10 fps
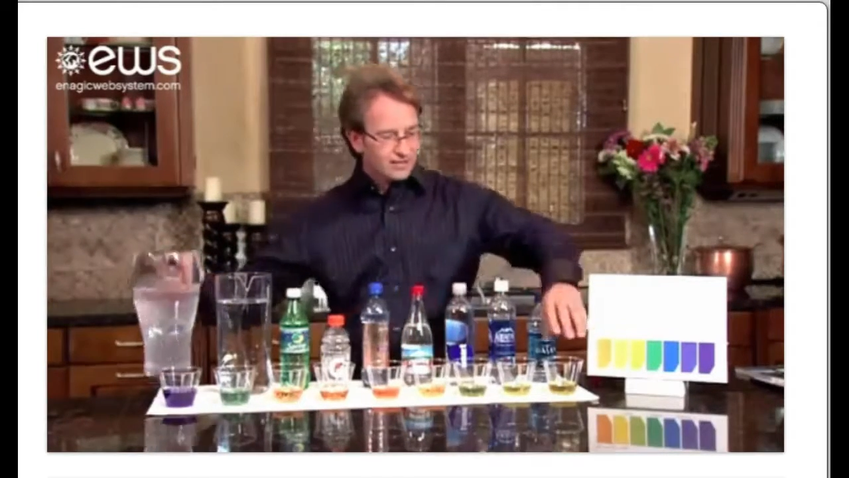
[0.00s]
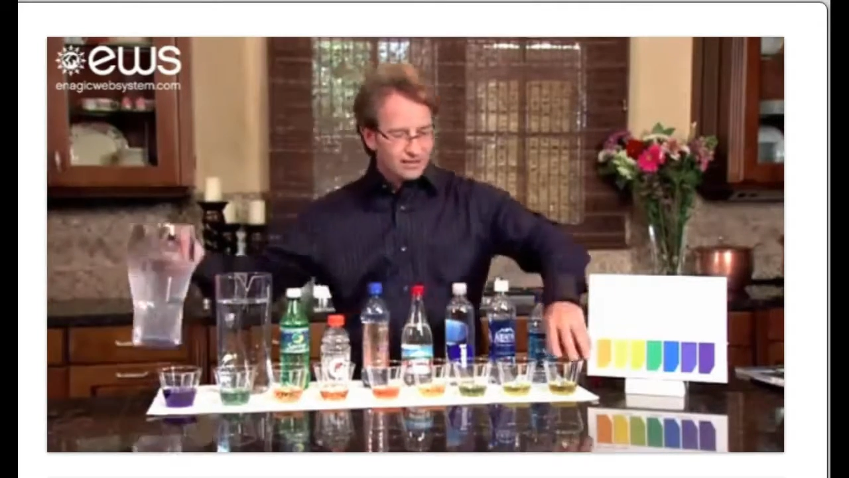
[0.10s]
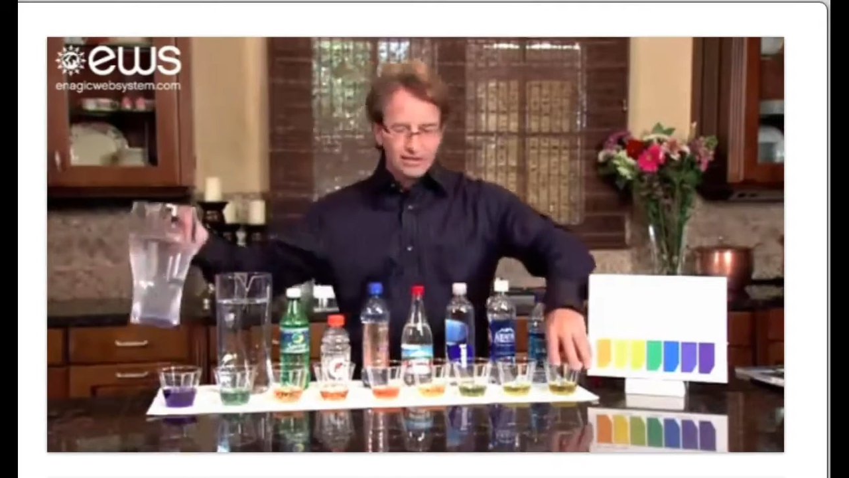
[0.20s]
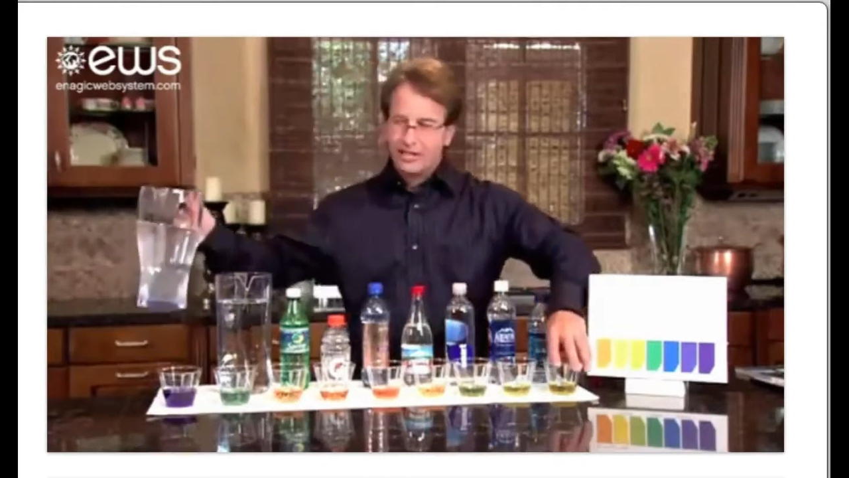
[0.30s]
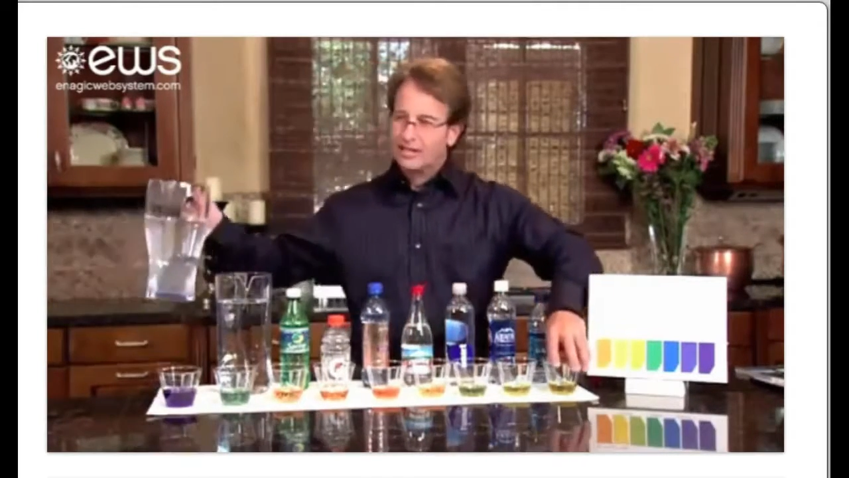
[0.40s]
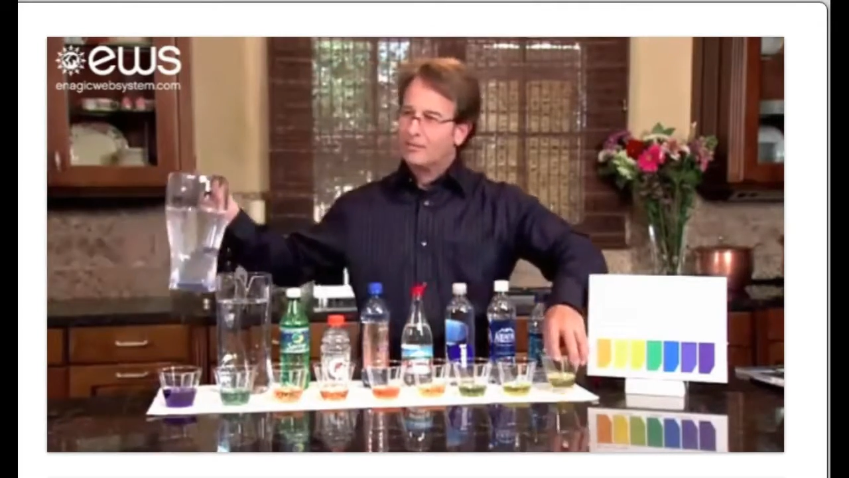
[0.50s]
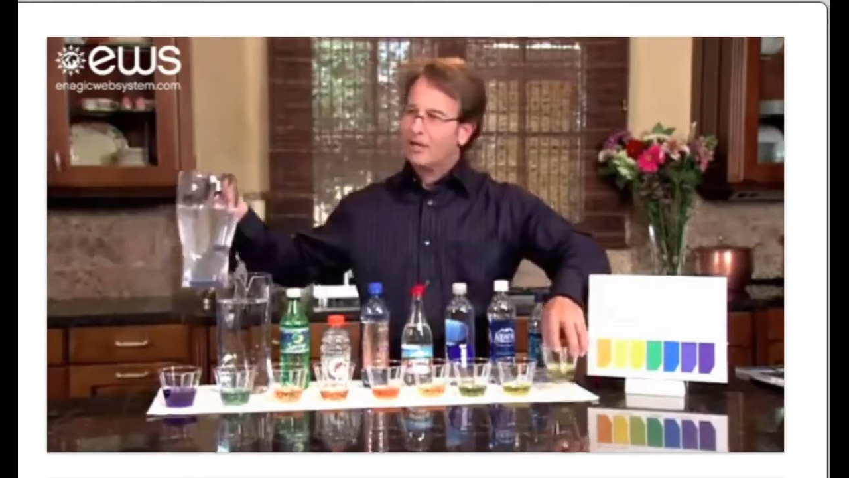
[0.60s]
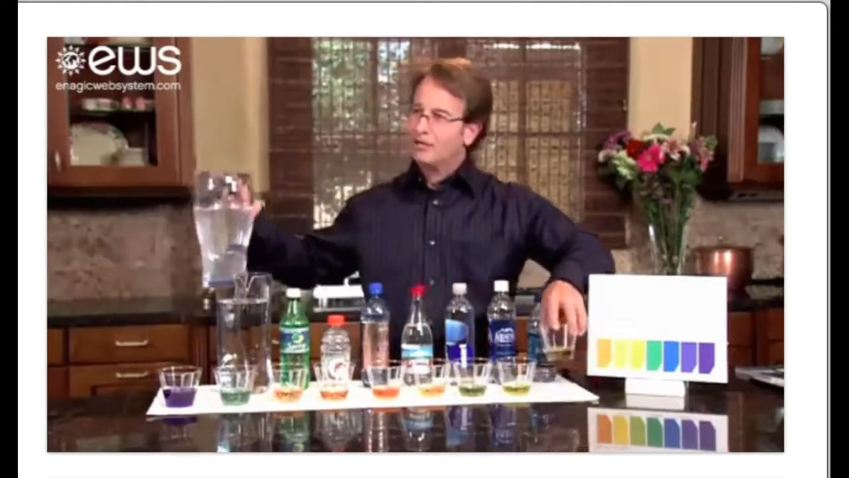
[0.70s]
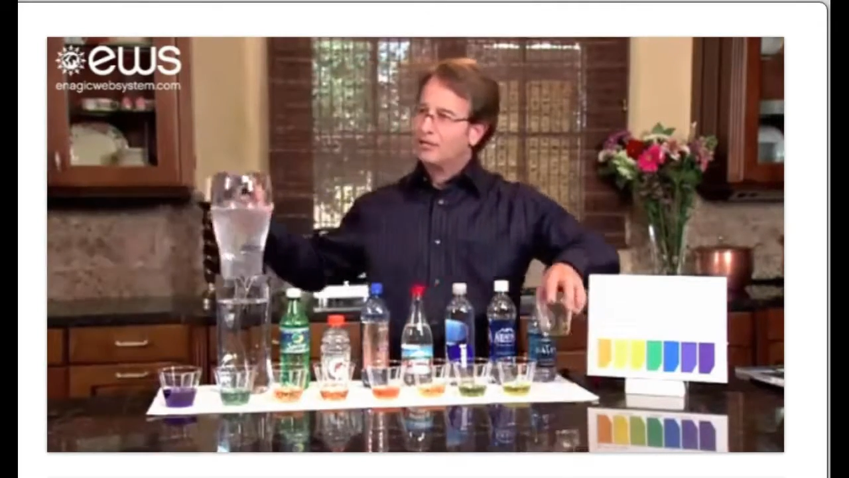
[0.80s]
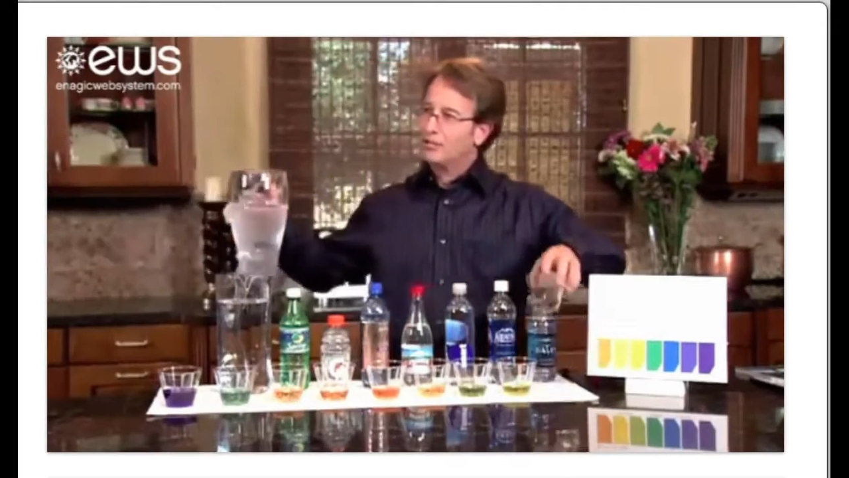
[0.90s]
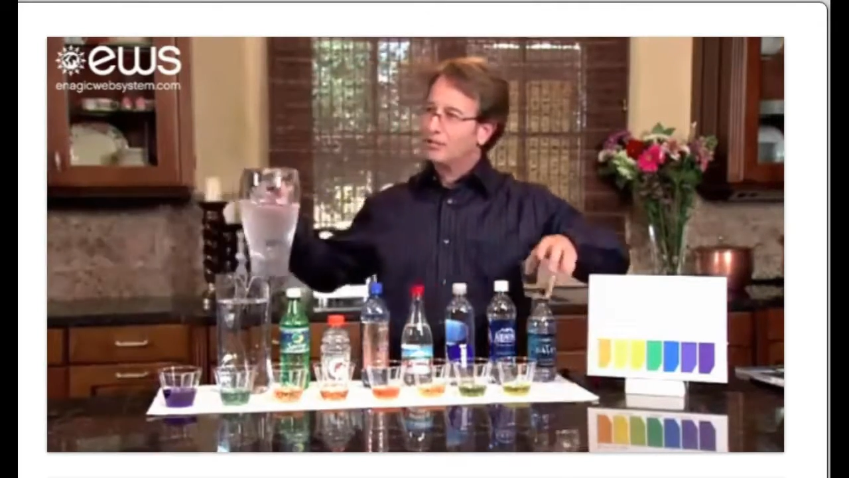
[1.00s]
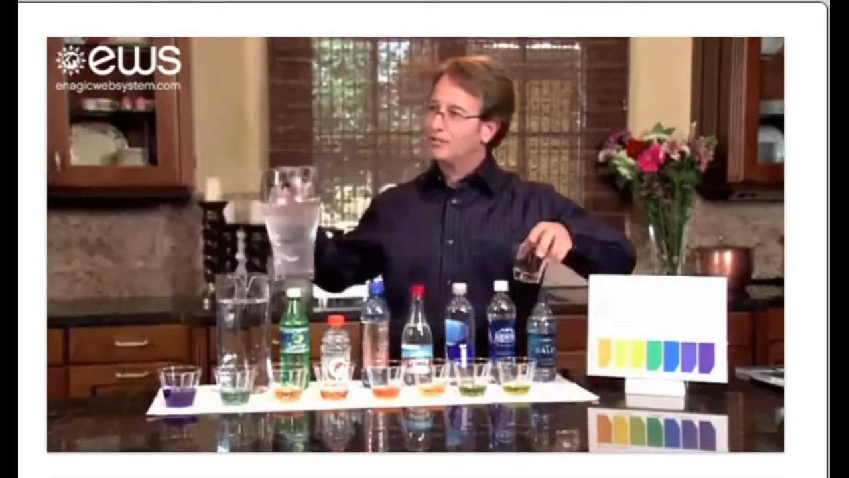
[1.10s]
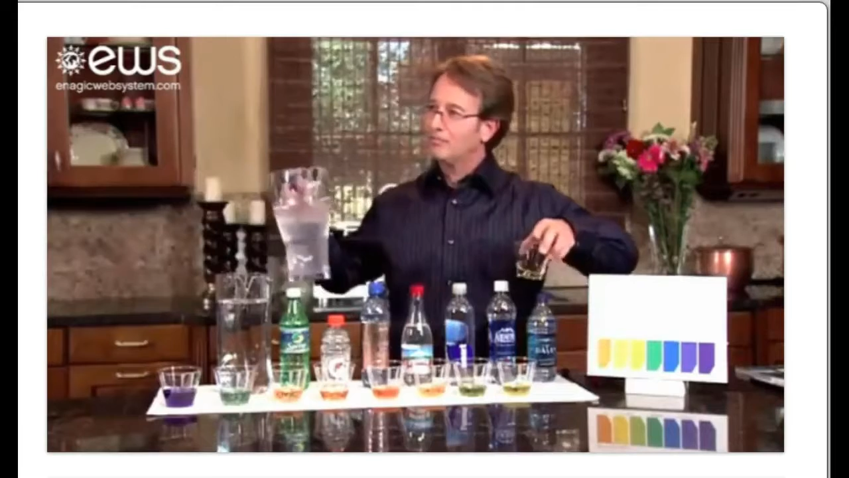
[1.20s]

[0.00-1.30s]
just think about your